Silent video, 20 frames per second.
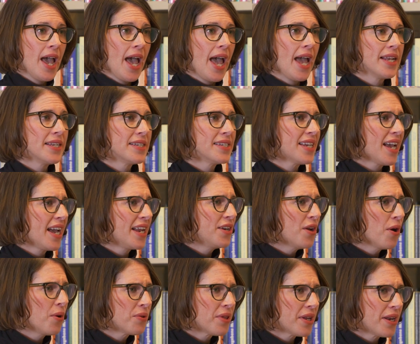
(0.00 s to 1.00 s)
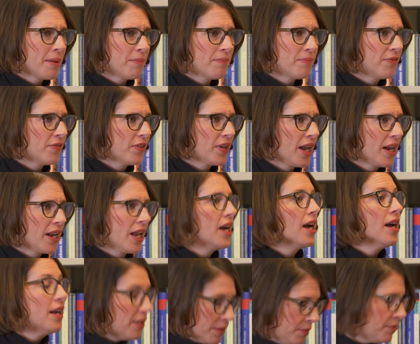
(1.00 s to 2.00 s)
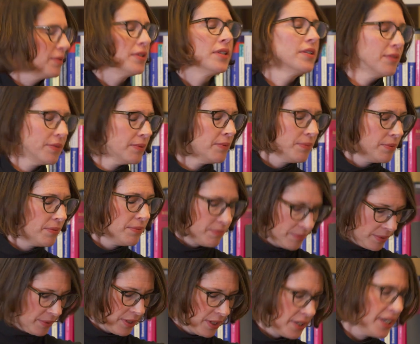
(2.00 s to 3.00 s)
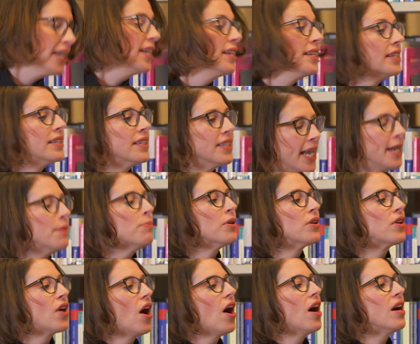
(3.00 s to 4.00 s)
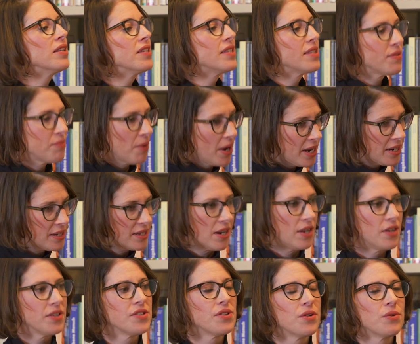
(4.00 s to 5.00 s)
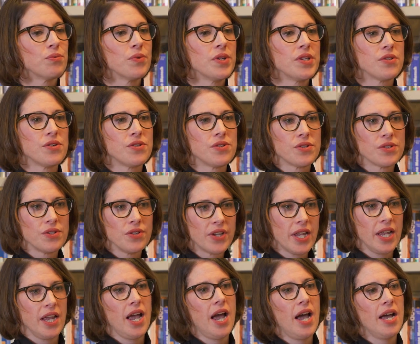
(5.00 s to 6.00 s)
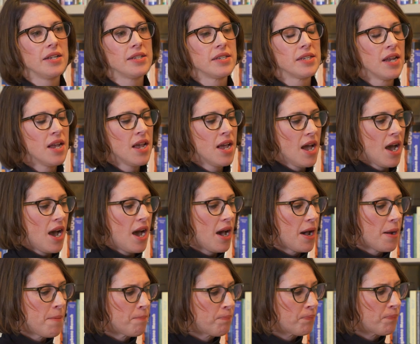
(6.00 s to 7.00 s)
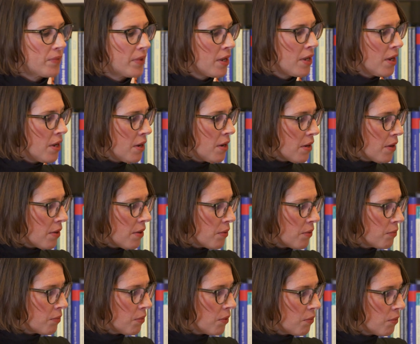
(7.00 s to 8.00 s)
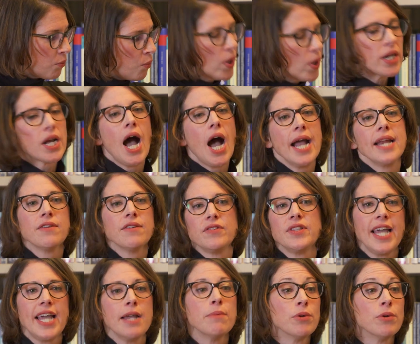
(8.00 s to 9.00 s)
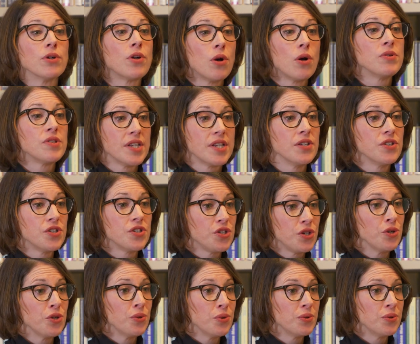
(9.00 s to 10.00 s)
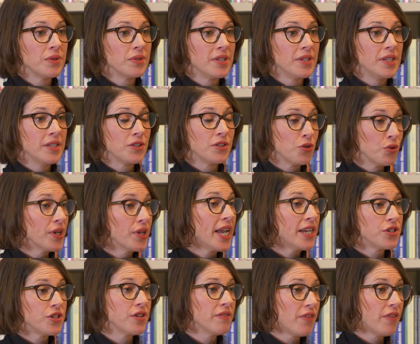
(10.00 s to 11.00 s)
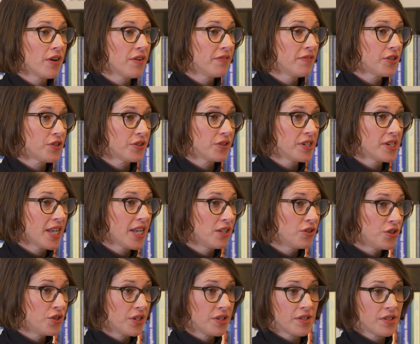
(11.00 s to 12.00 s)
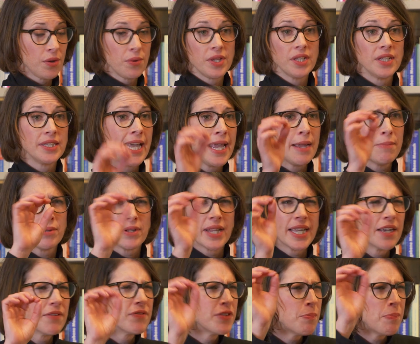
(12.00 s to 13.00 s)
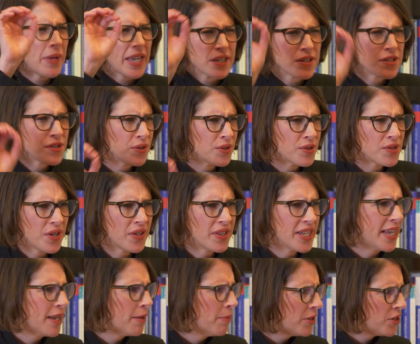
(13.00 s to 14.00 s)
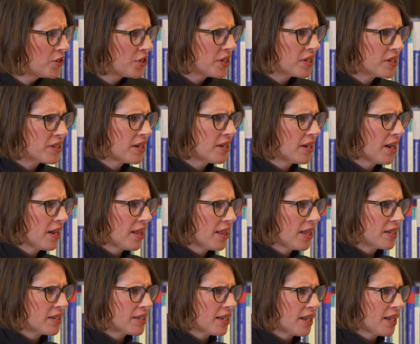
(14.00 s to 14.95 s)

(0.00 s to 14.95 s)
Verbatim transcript: And I know that I'm forgetting uh, the, the, hidden labor costs, right? Also, researchers looking at um, uh, what kind of labor goes into the creation of artificial intelligence. So the labeling of the pixels on the images and, and things